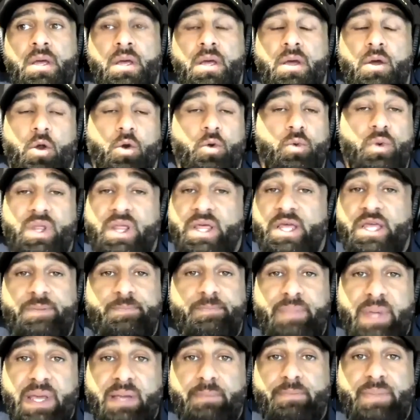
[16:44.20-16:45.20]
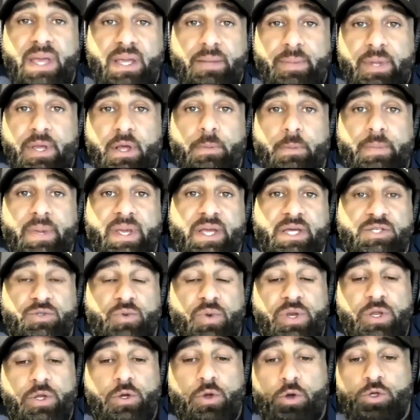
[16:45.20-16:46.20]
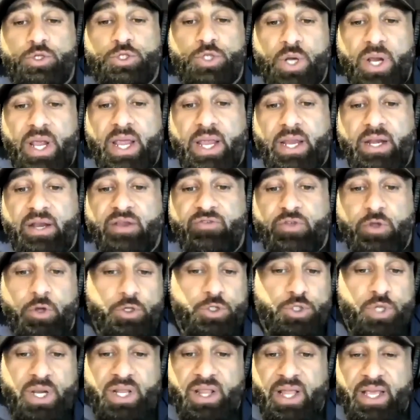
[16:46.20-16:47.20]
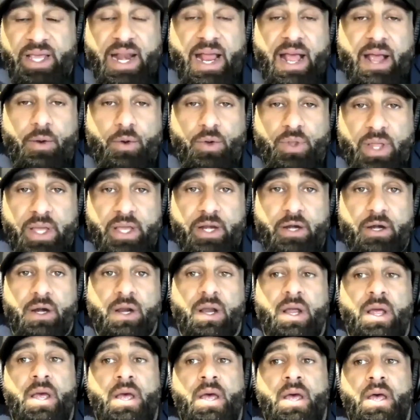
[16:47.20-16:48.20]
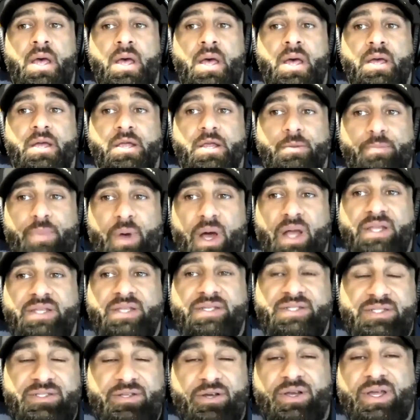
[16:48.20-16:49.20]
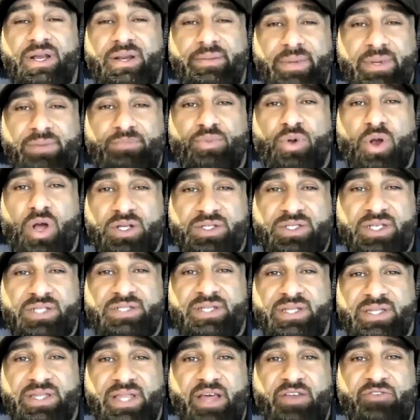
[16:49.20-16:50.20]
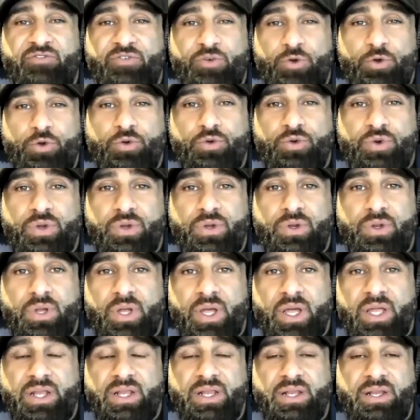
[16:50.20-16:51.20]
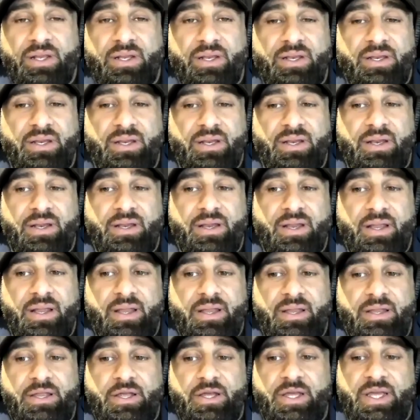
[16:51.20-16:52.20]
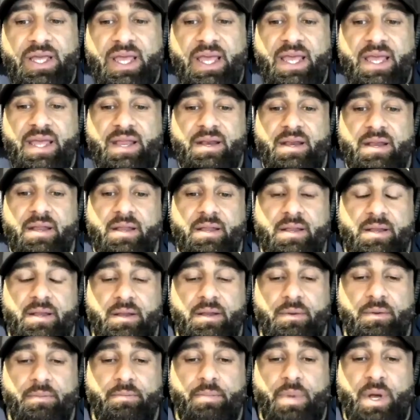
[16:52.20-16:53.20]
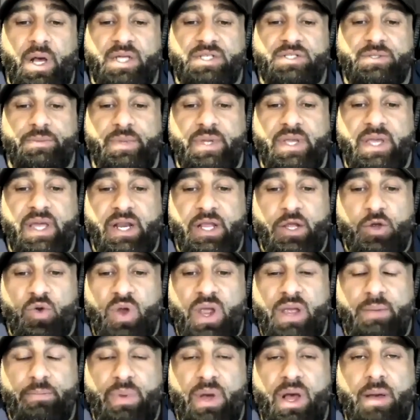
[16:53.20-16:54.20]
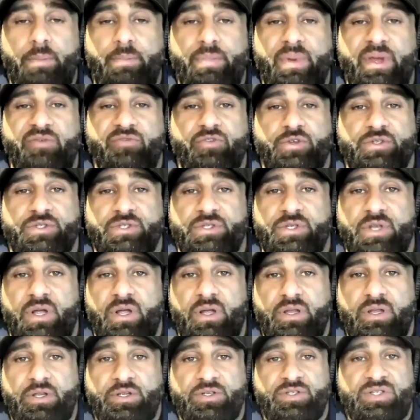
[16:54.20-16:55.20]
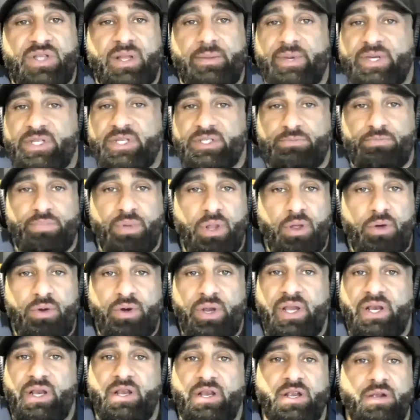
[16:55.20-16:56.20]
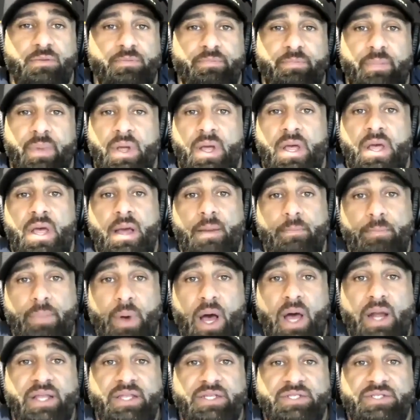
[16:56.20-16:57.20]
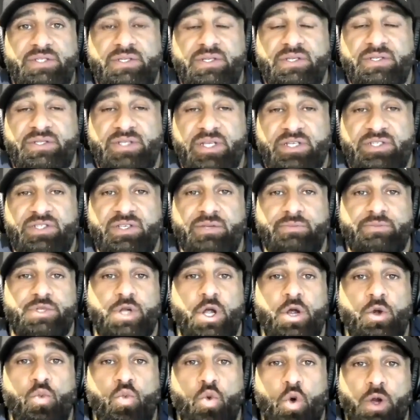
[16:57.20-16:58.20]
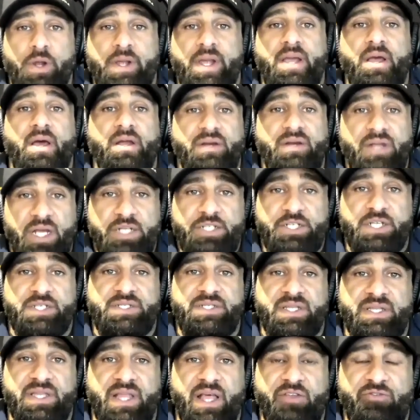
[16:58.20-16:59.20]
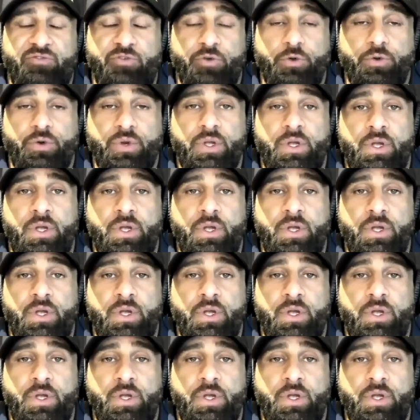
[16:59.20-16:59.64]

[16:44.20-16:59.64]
or a really big meal, because when you go train, if you go train like an hour later, your body's still going to be processing that food. And you can't possibly get a great pump if your stomach is bloated and your body's systems are working on digesting that food.